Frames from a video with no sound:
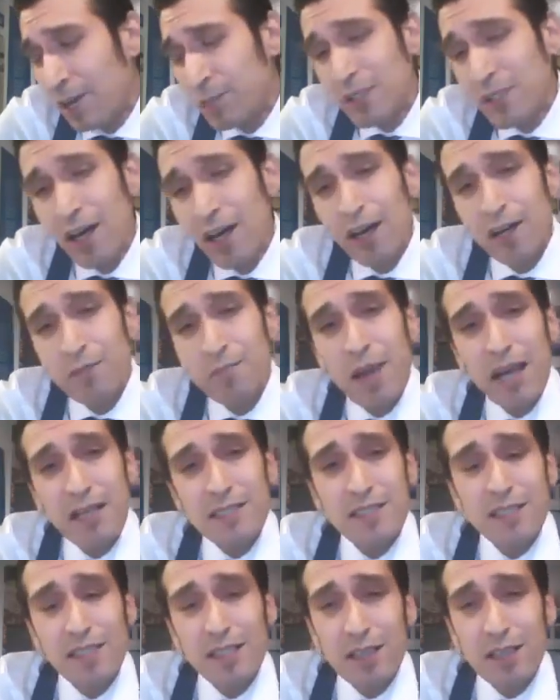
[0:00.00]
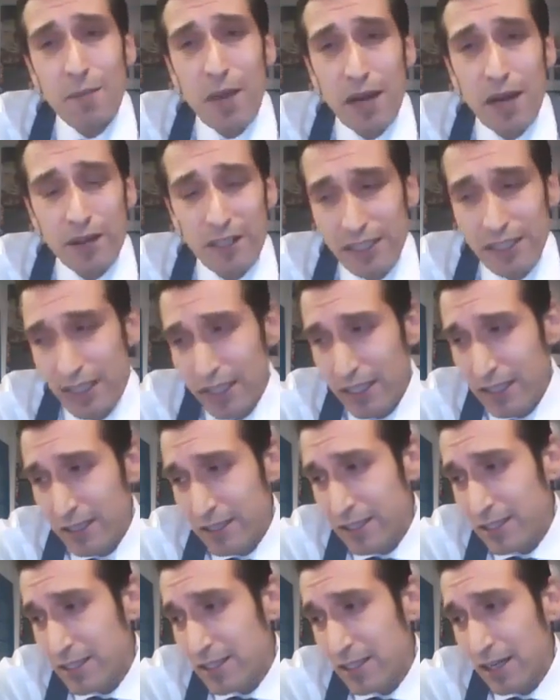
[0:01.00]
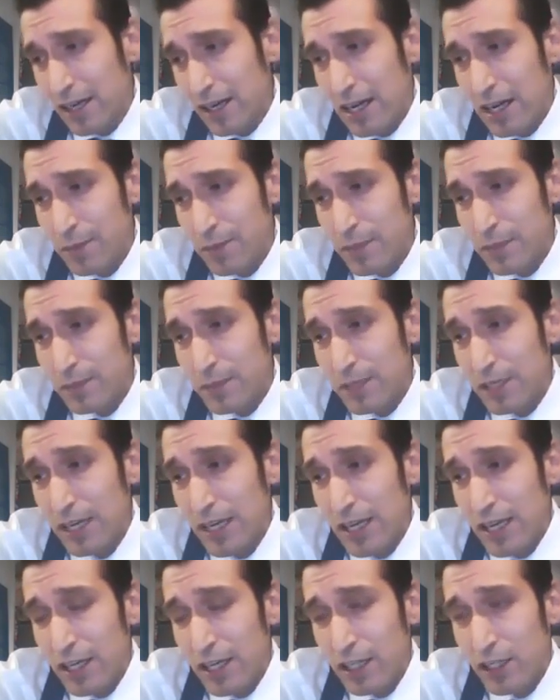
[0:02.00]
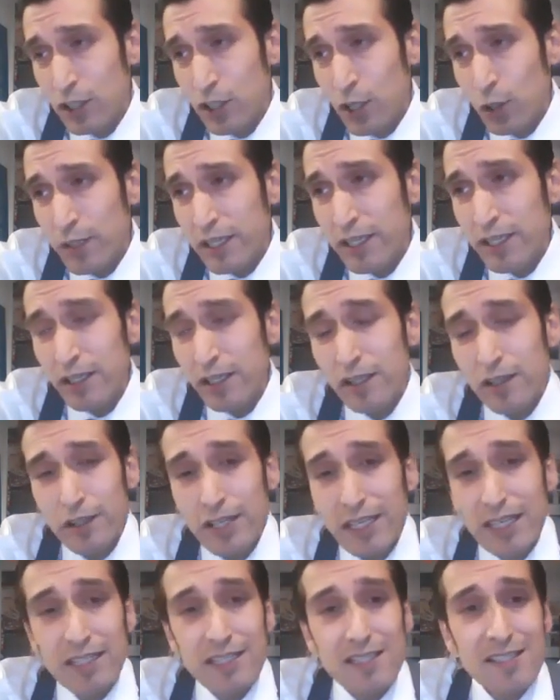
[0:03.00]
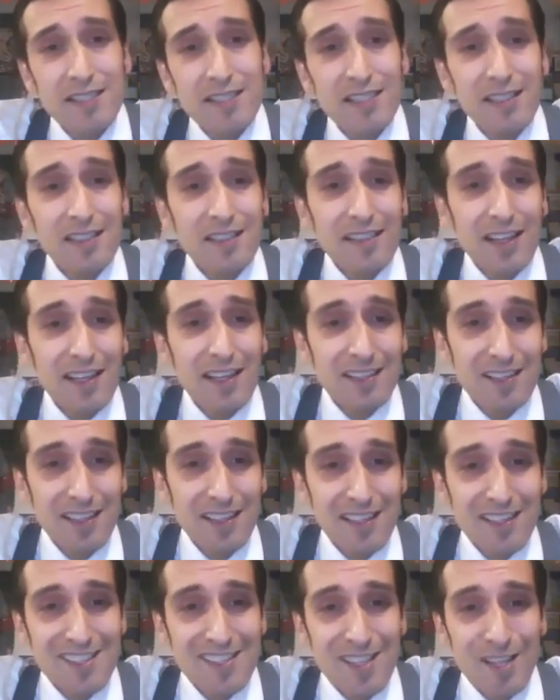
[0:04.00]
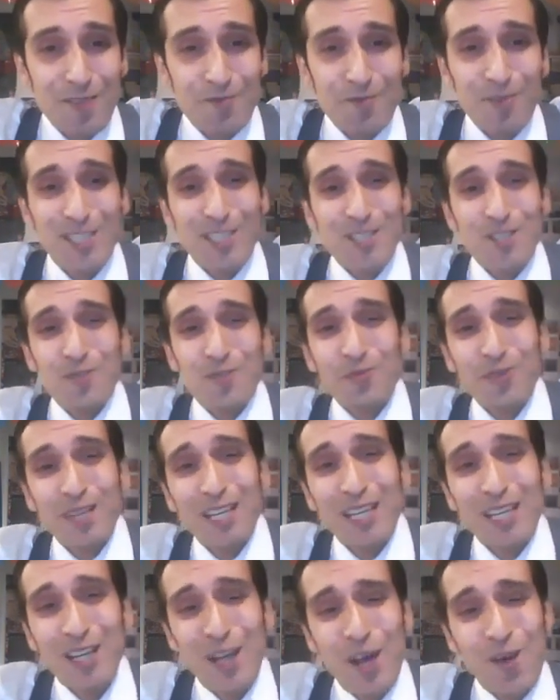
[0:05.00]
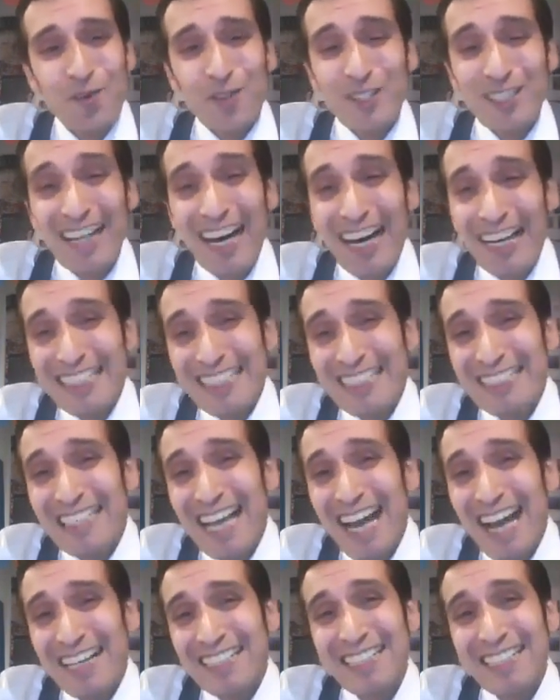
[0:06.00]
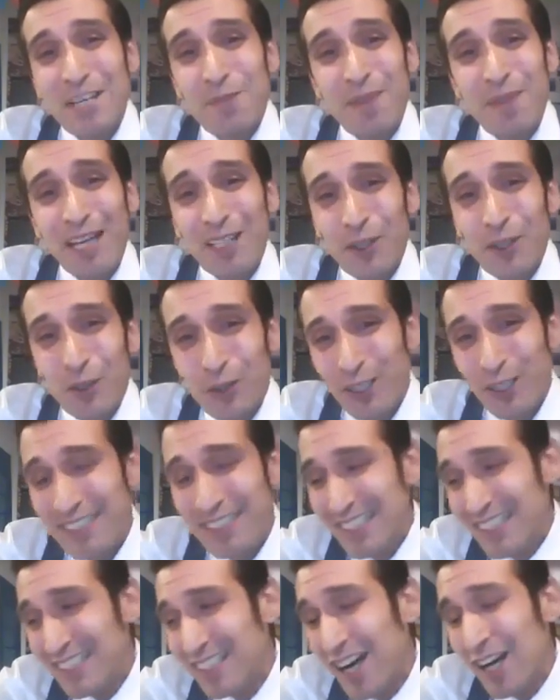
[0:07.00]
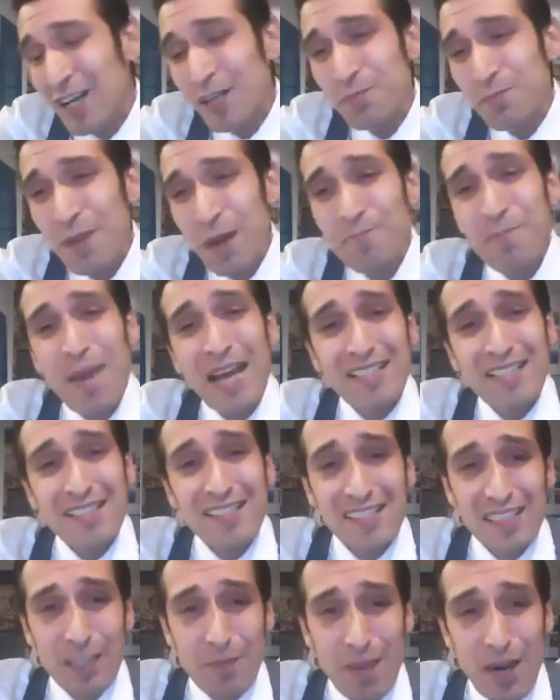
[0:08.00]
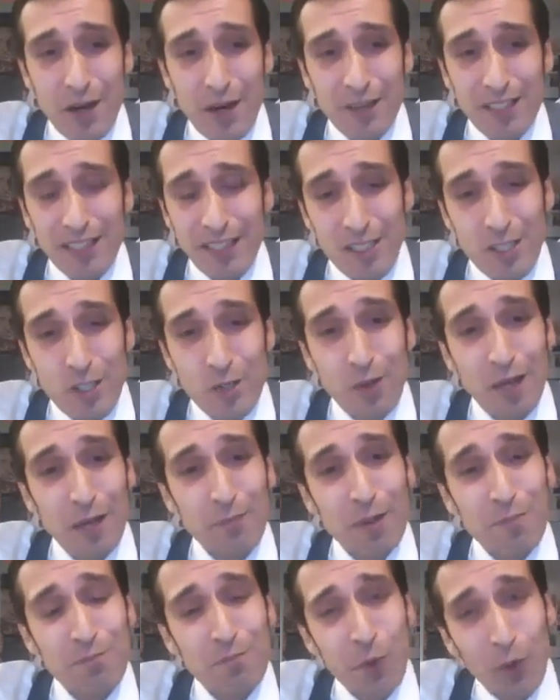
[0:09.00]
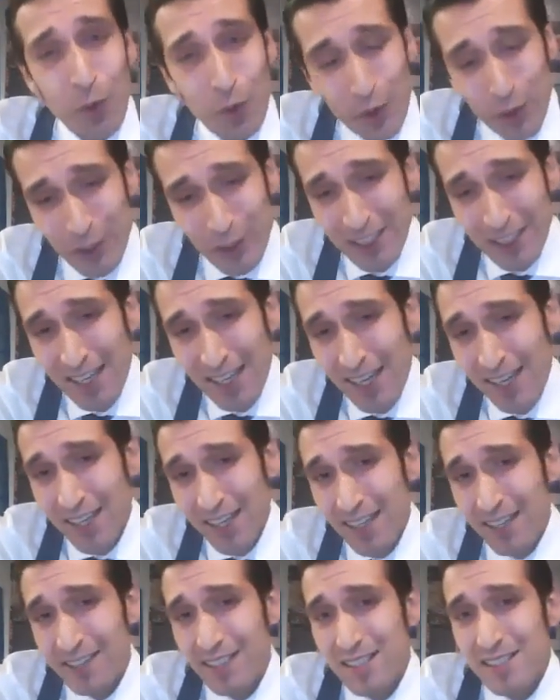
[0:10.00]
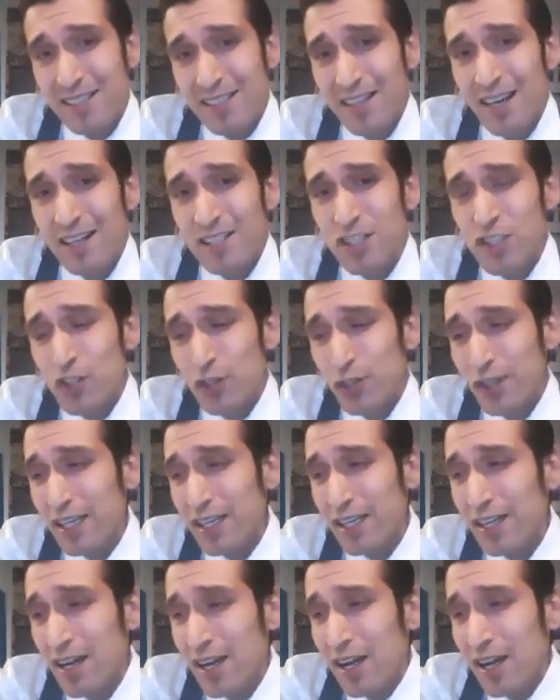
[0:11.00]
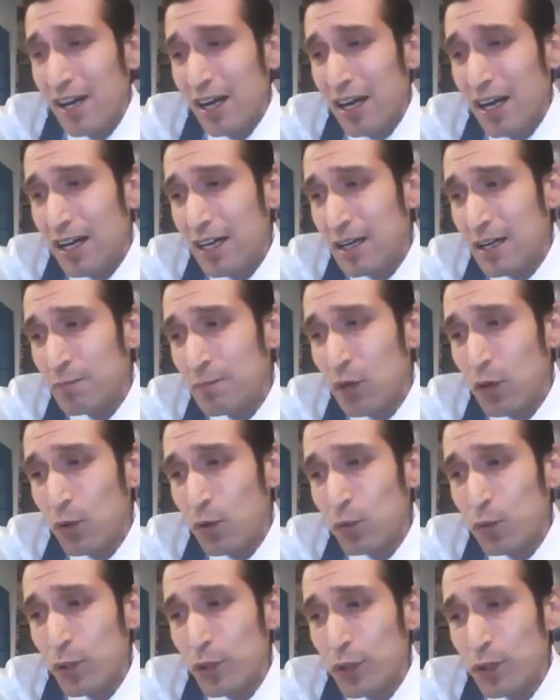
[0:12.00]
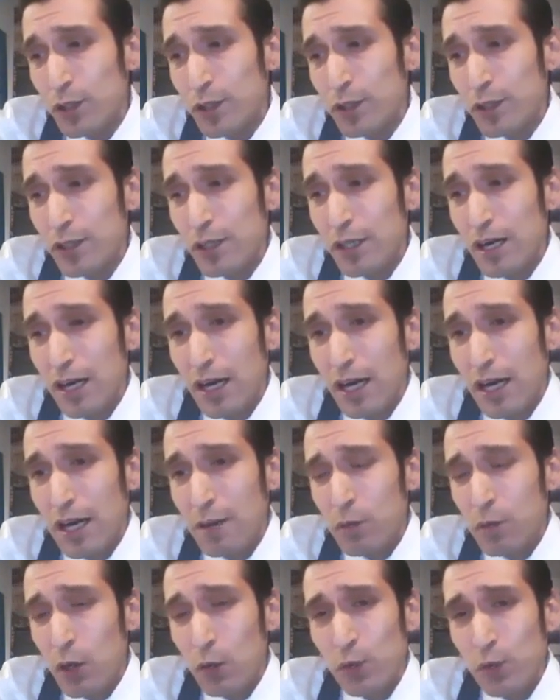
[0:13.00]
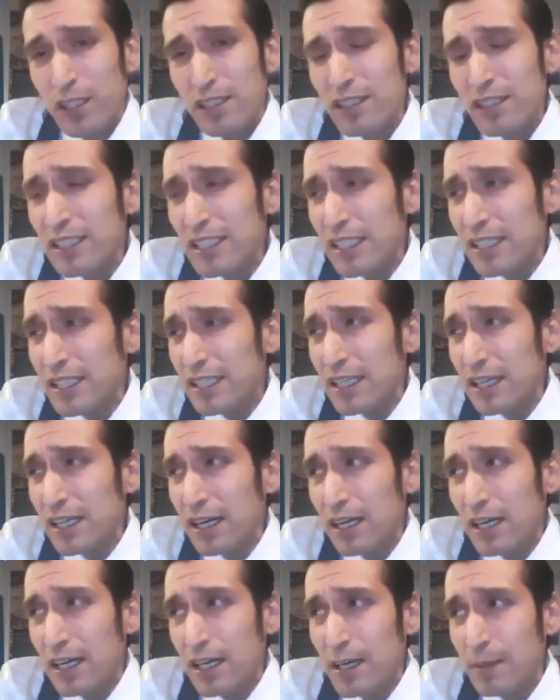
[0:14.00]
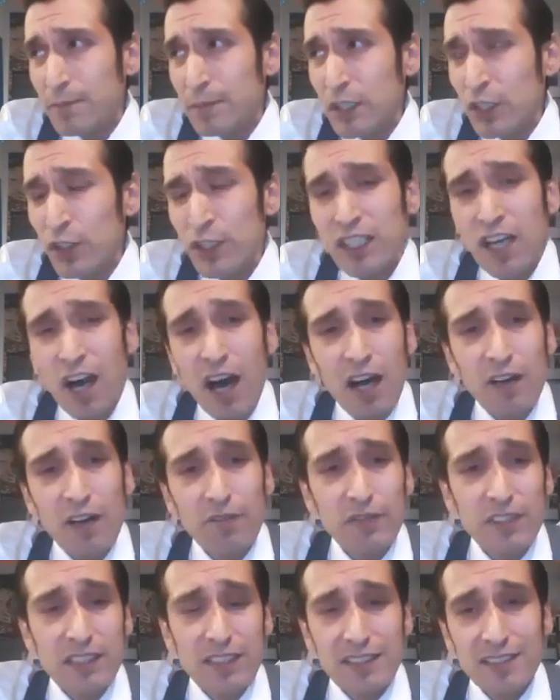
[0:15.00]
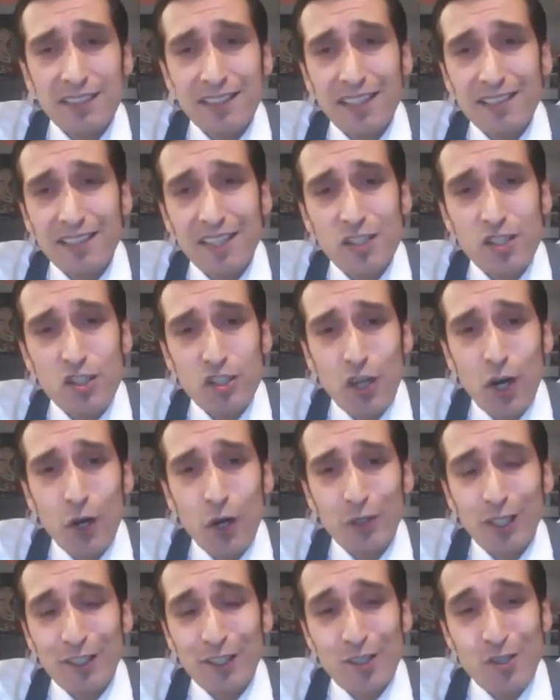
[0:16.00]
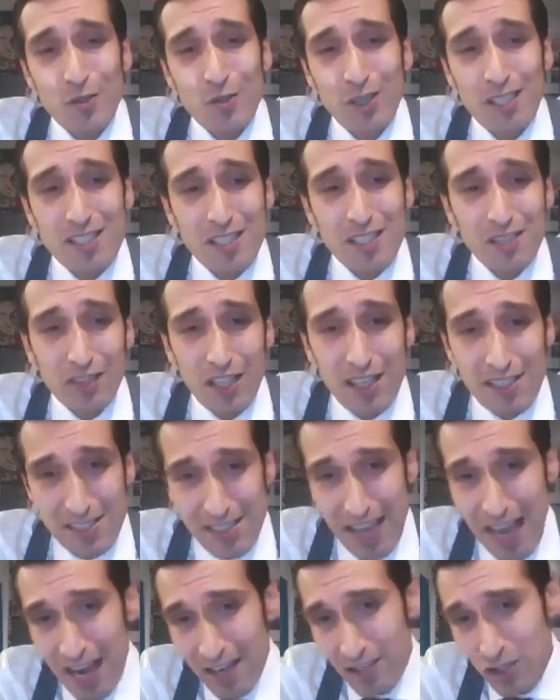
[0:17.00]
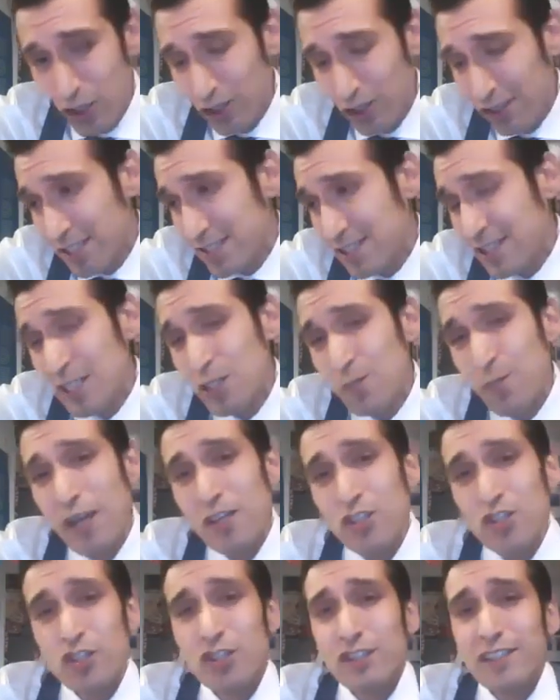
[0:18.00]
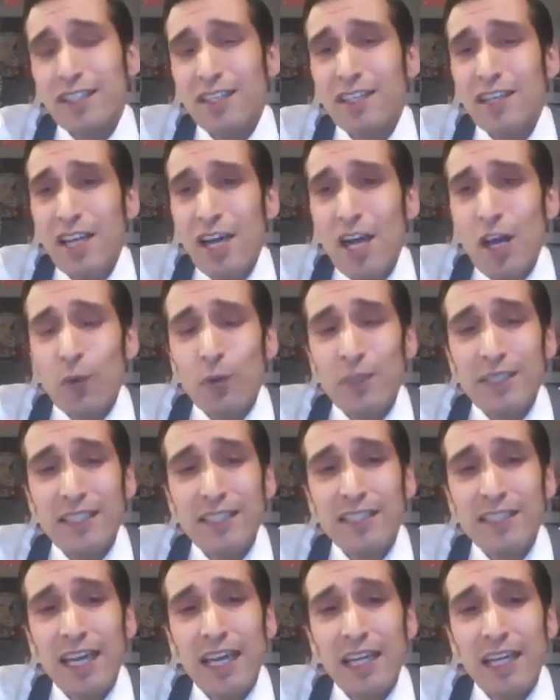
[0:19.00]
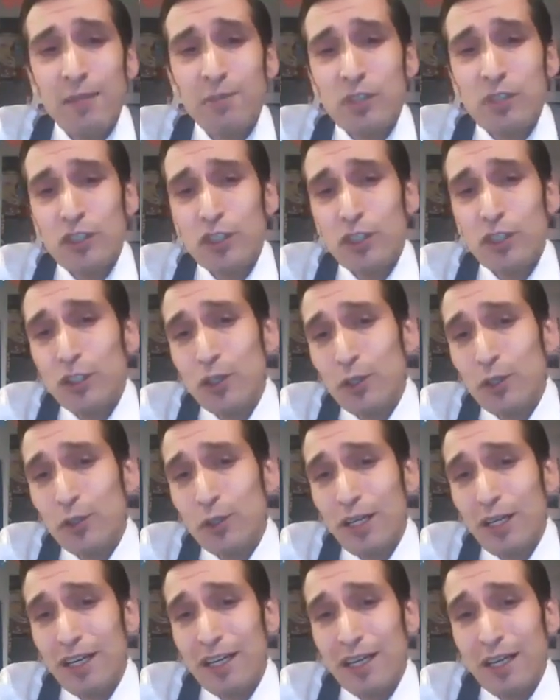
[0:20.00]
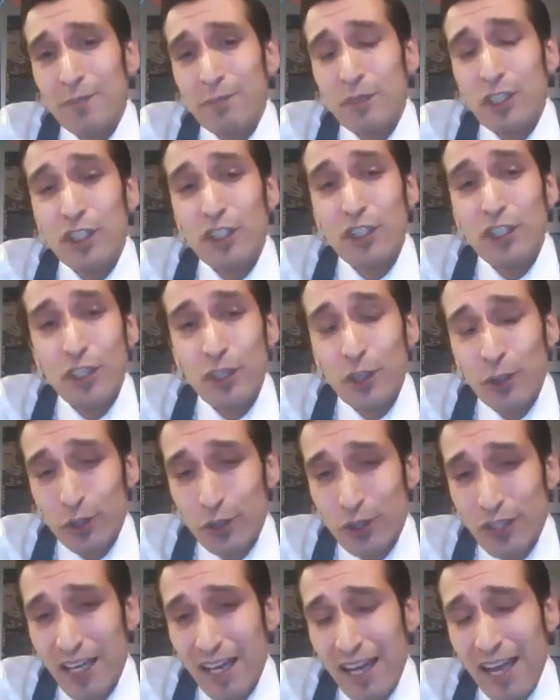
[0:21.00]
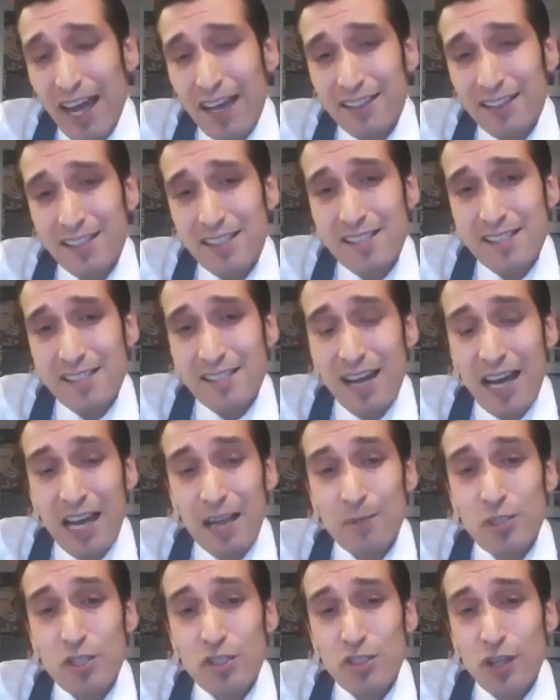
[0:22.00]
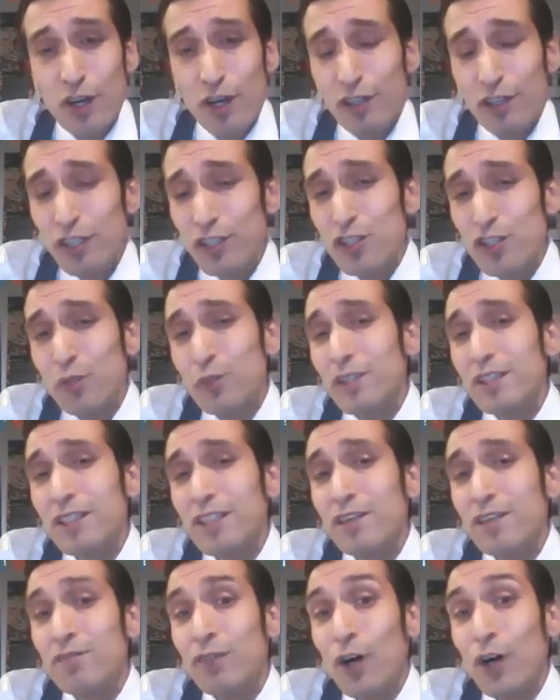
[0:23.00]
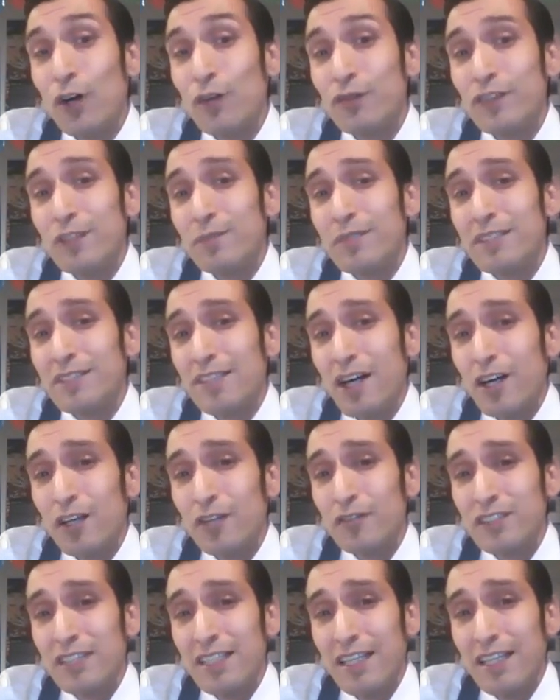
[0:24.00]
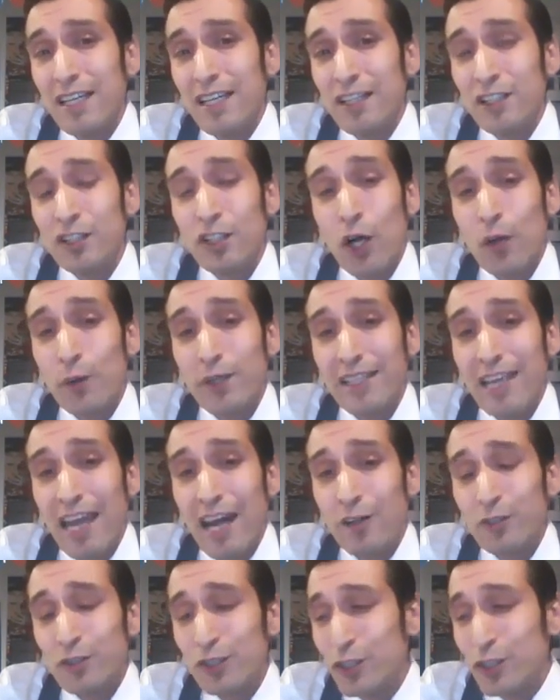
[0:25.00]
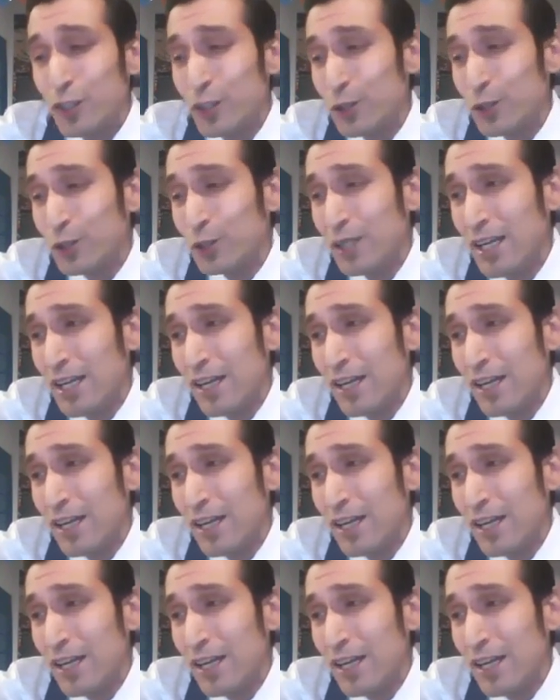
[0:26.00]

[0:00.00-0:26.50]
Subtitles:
Young Mexican Americans, here in a city like this, in which we were not exactly a minority, young Mexican Americans who had been born in this country were really, the confidence that they showed on the streets of Los Angeles, especially when it came to the youth at this time starting to really involve themselves in going out to